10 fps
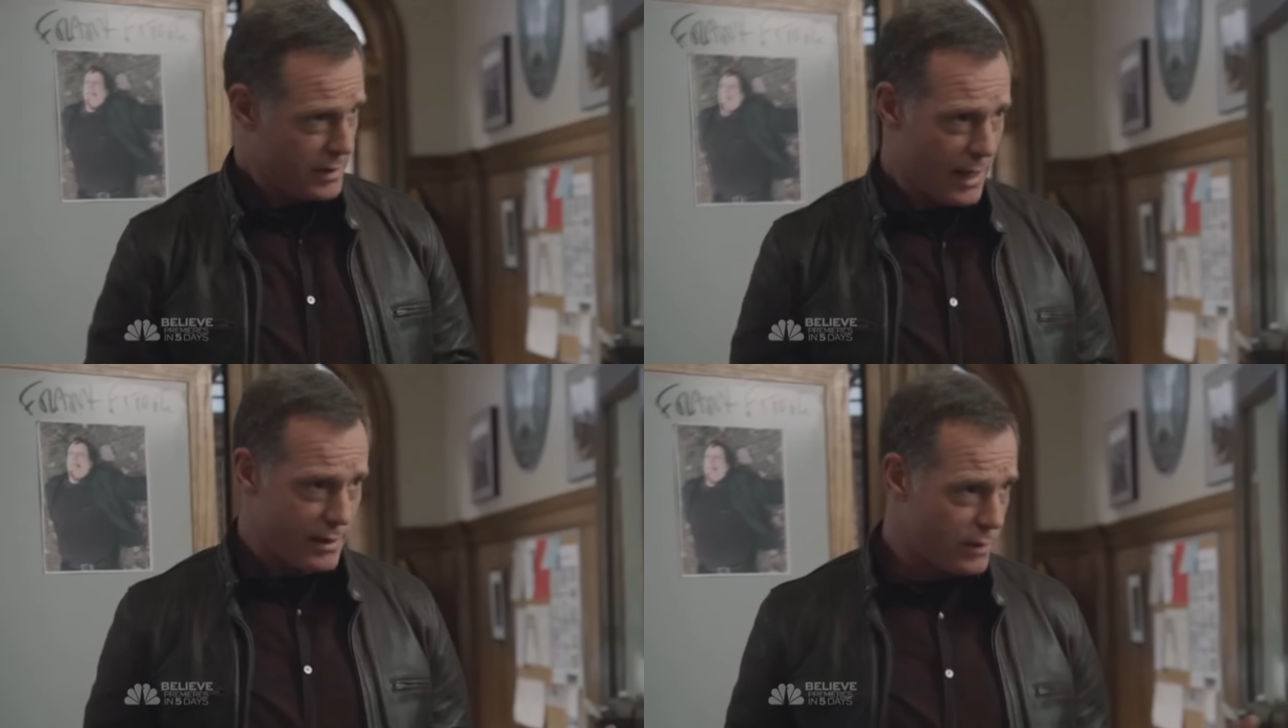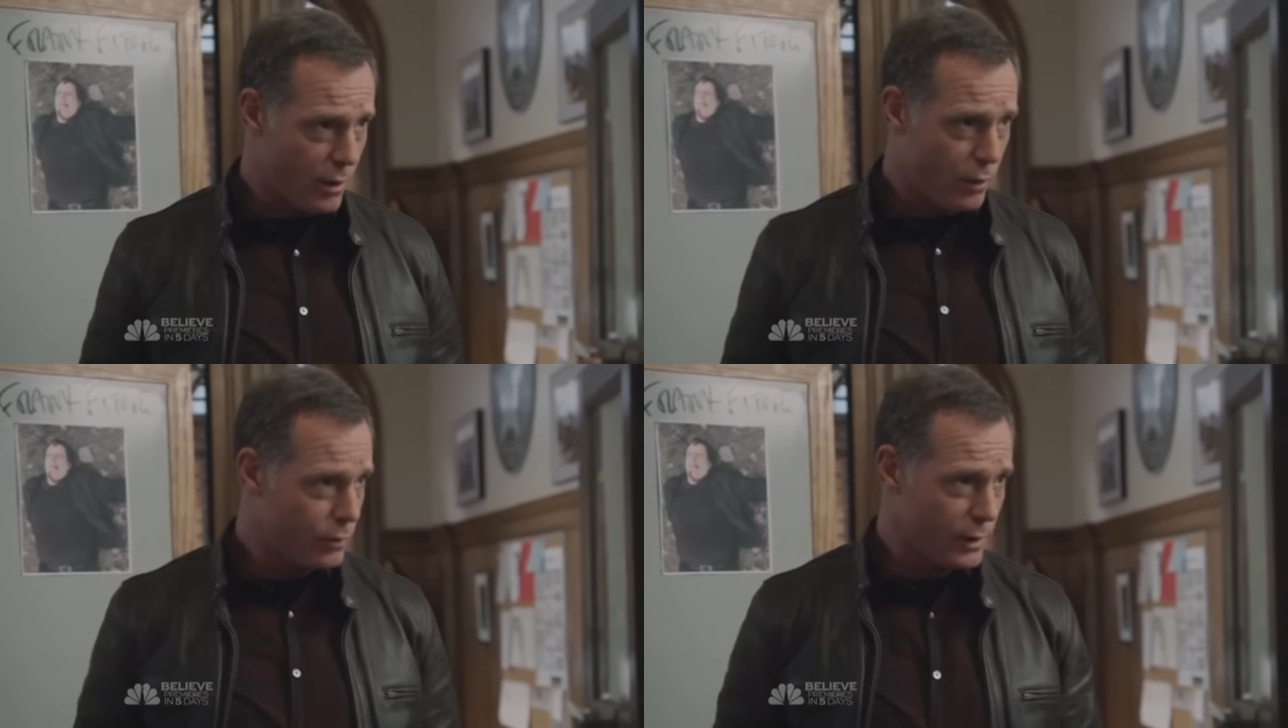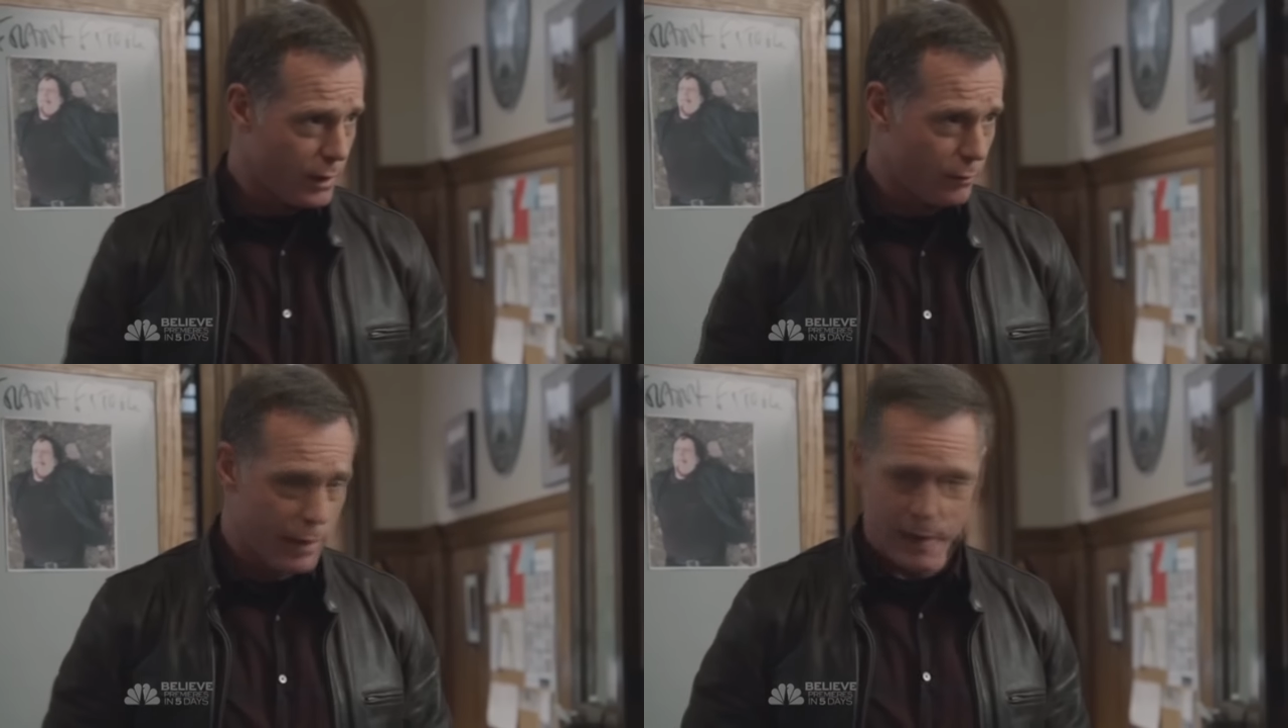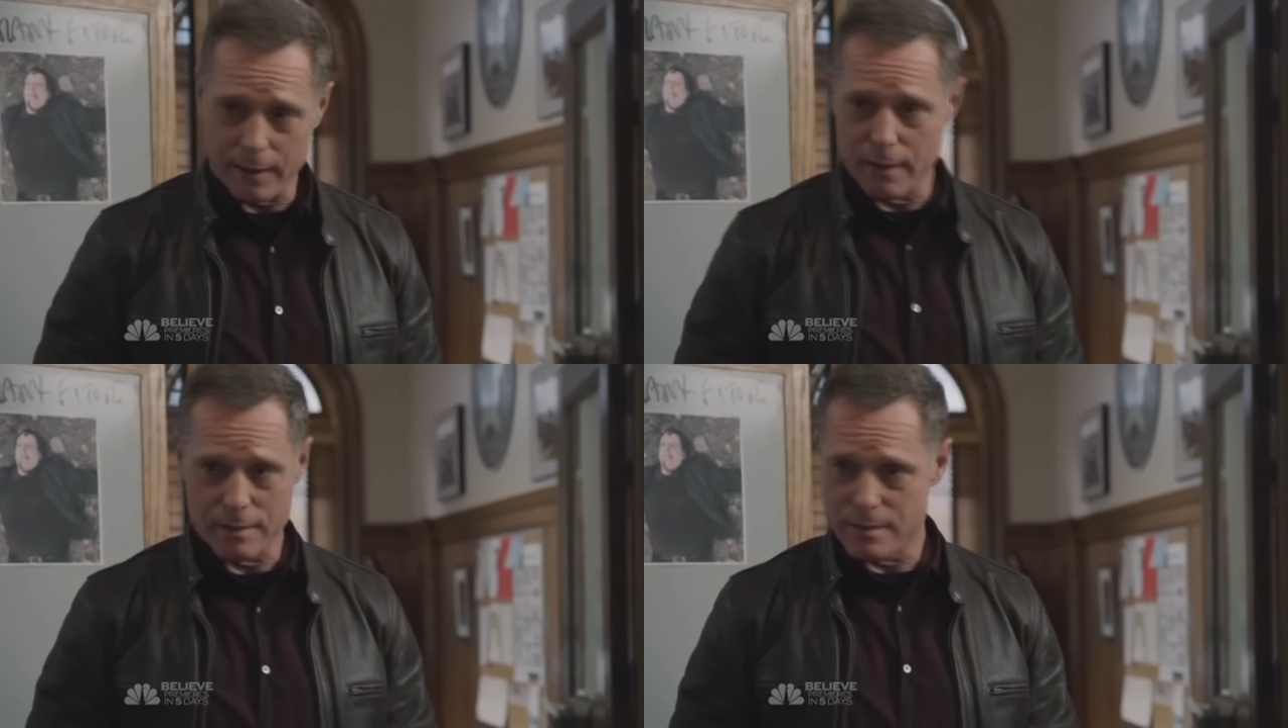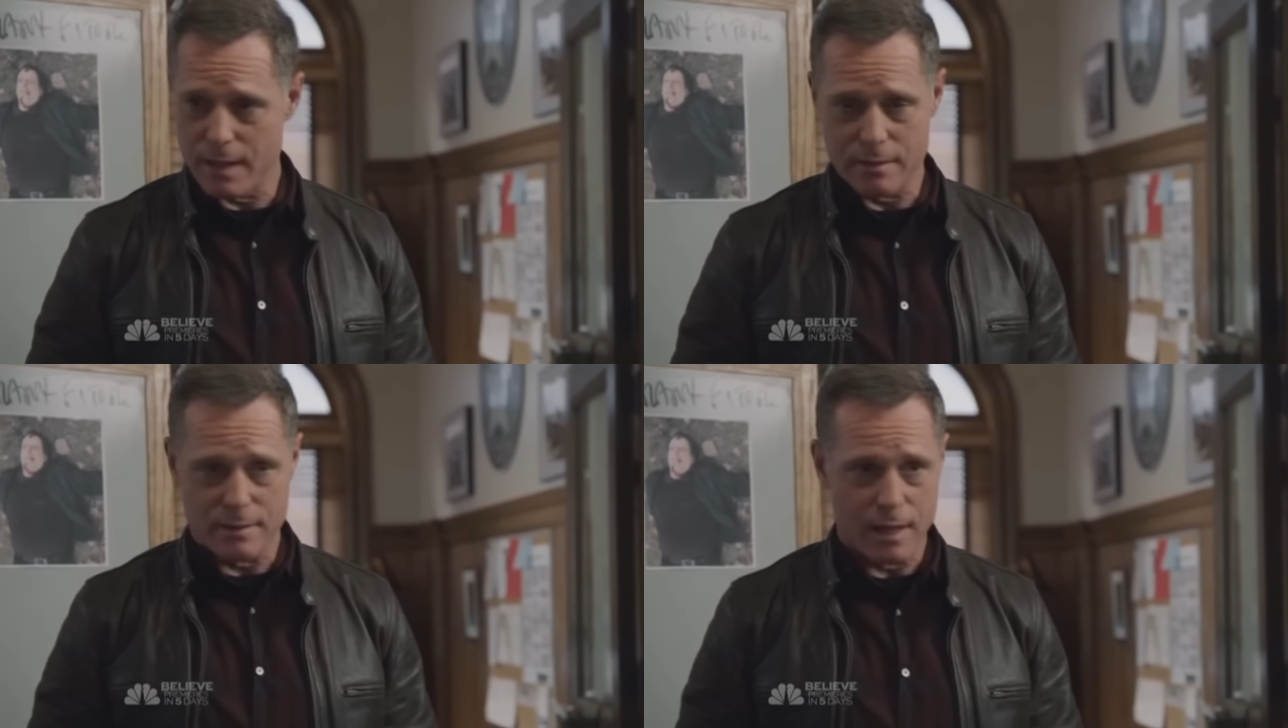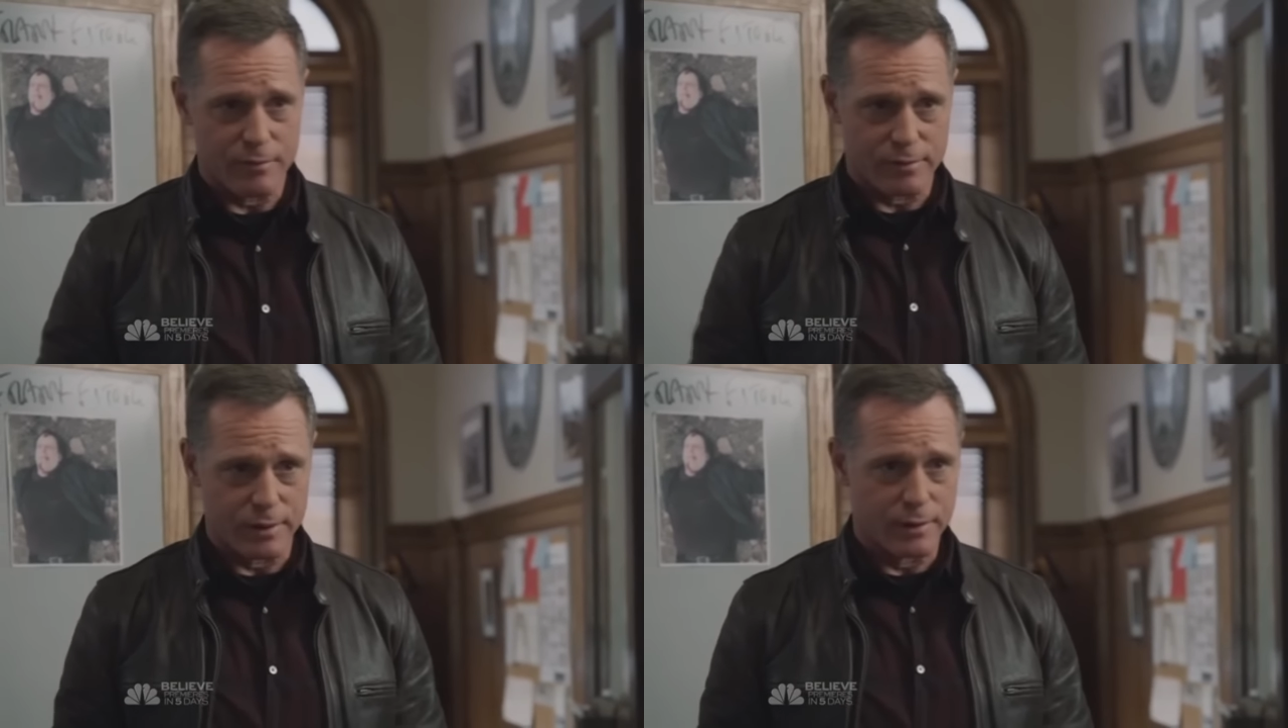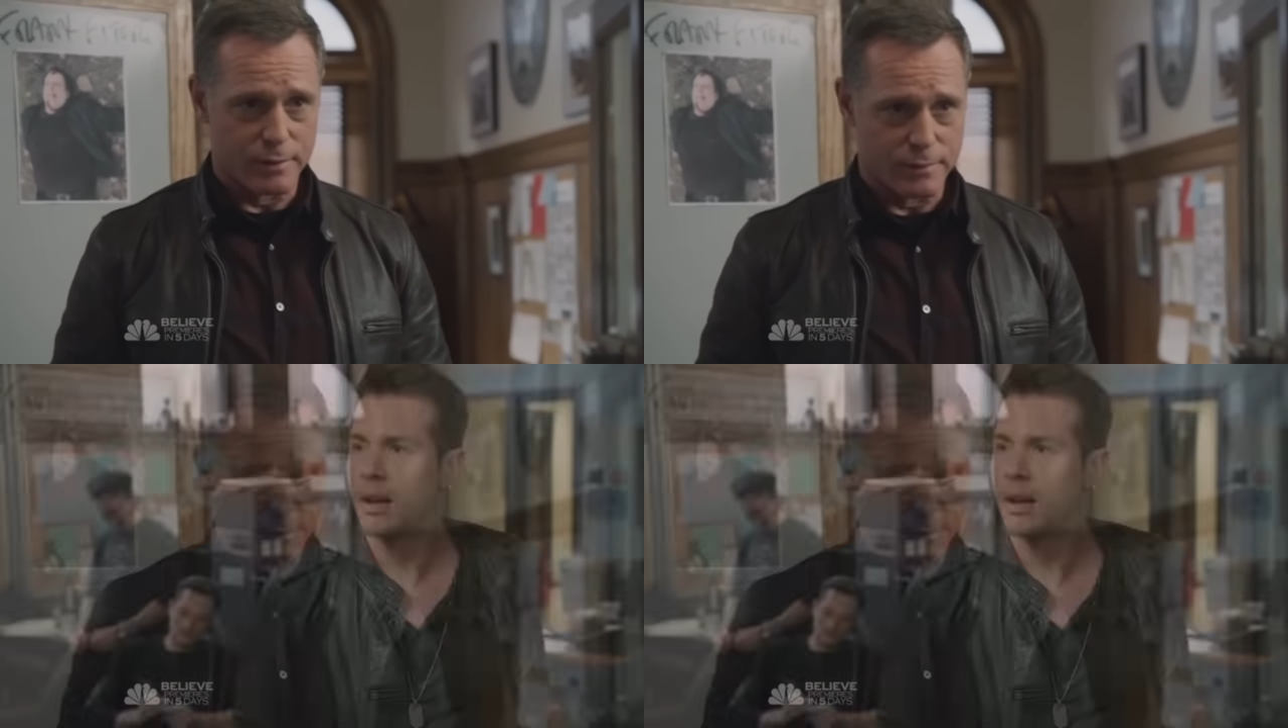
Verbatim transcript: He's had his own little racket on the south side for years.